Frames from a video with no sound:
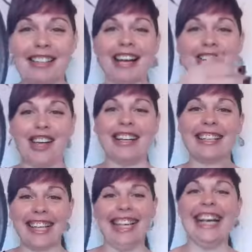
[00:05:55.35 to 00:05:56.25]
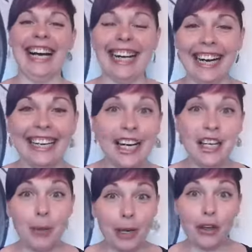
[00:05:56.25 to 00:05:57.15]
Handshake.
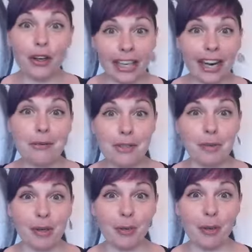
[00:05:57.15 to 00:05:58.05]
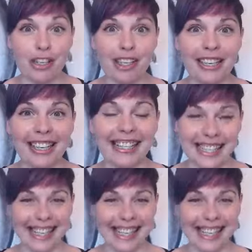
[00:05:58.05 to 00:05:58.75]
You are all accountable watching this.